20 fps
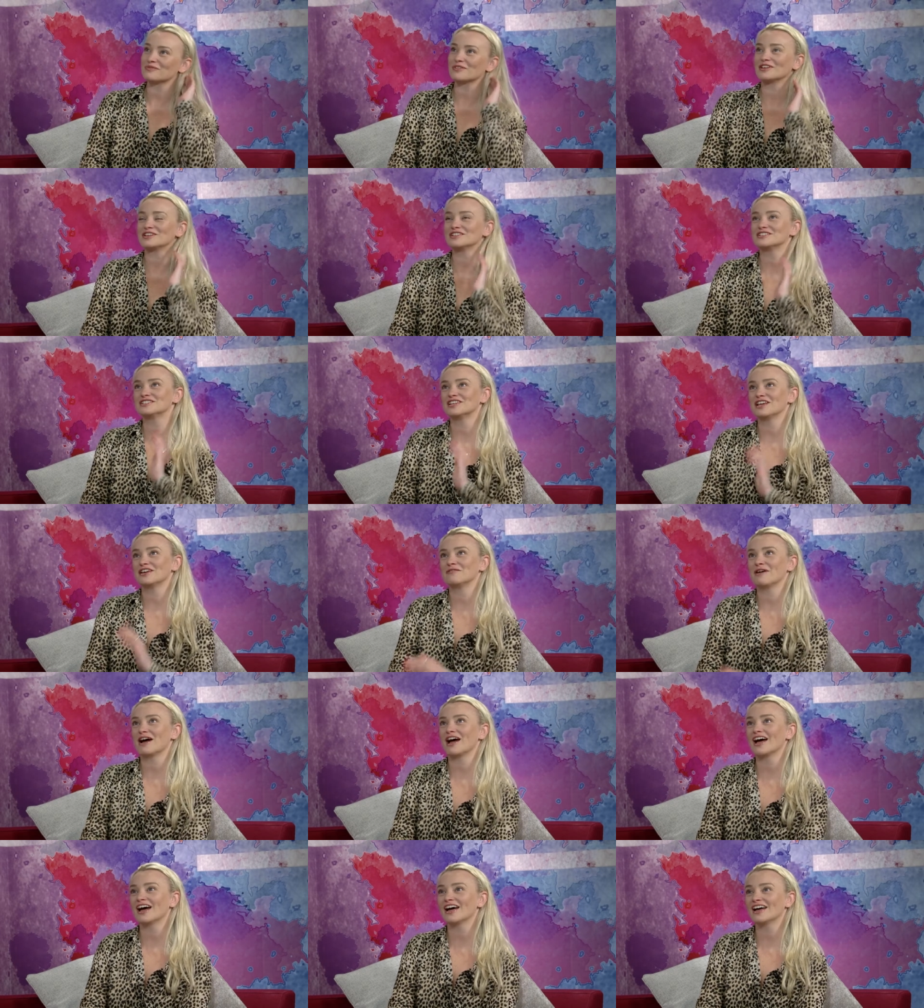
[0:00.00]
So
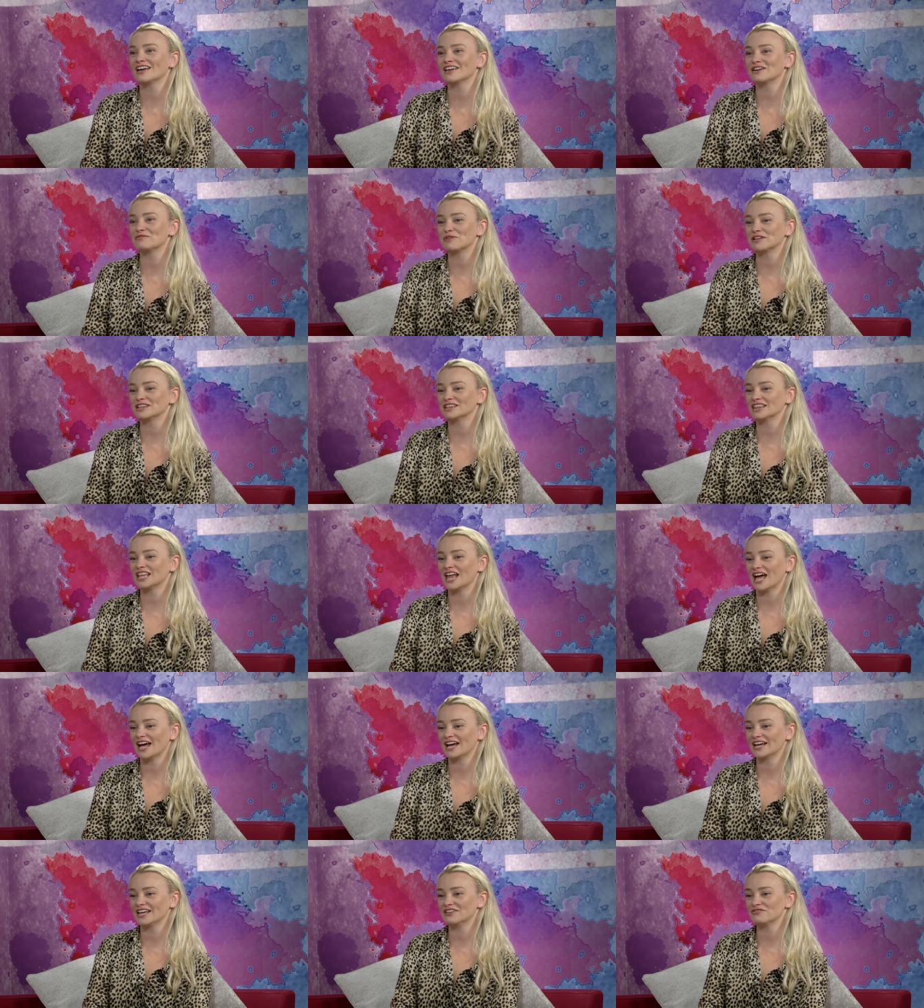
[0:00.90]
I went
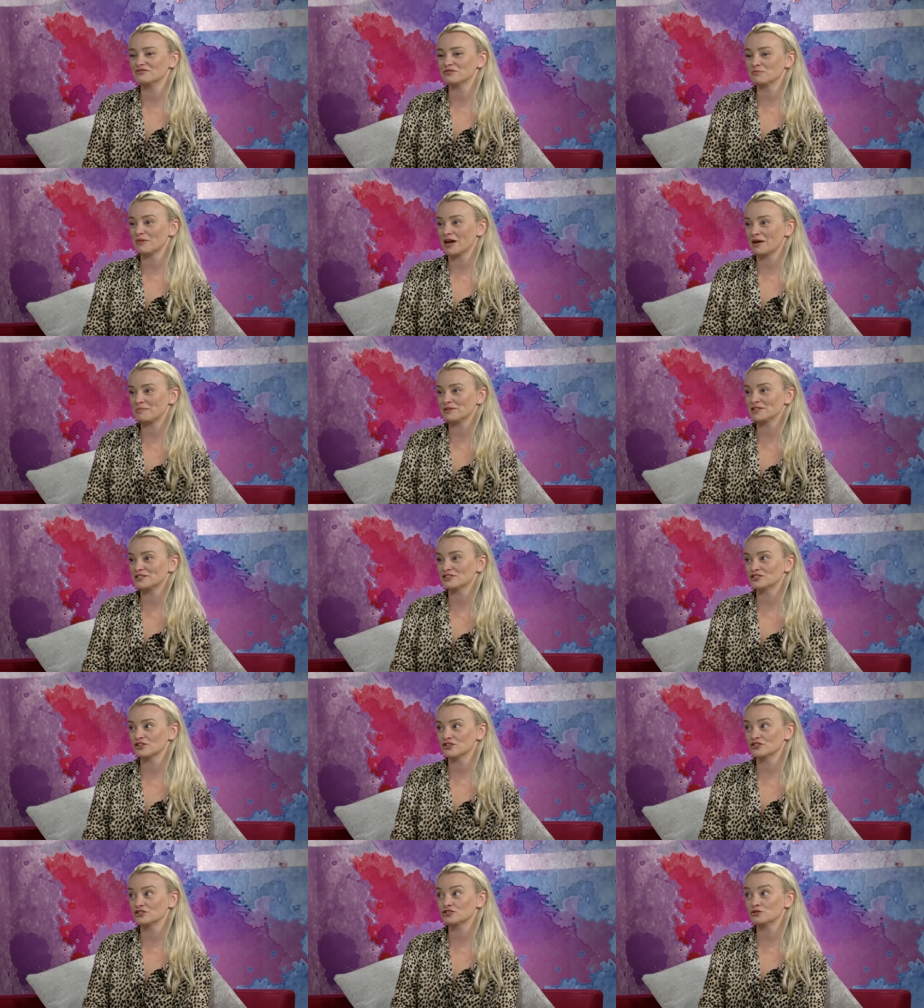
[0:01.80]
live with my business
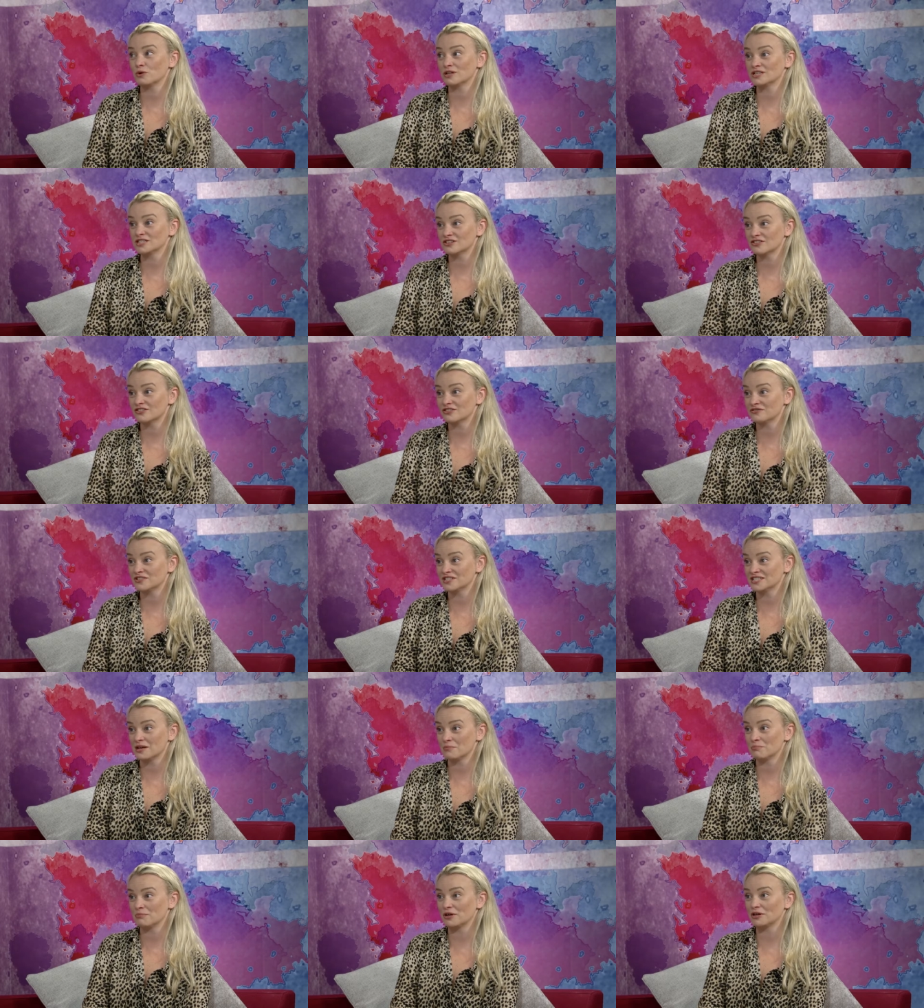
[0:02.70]
on the 20th of
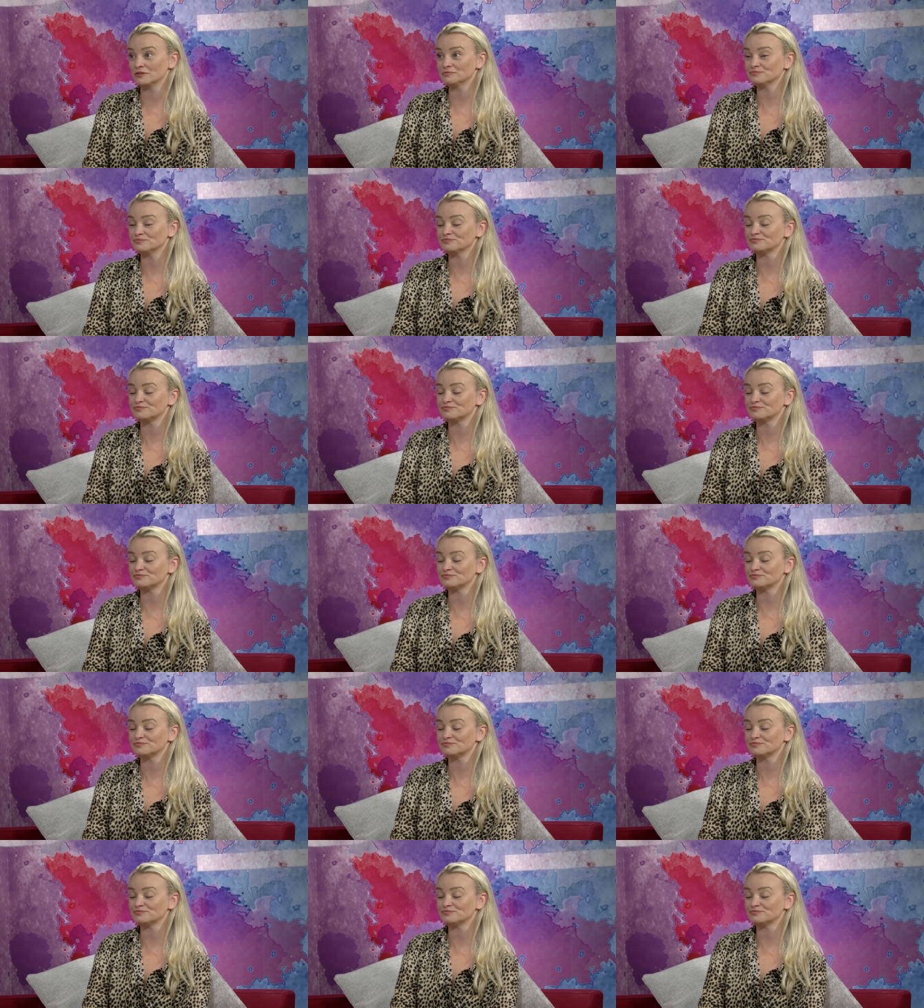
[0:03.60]
December,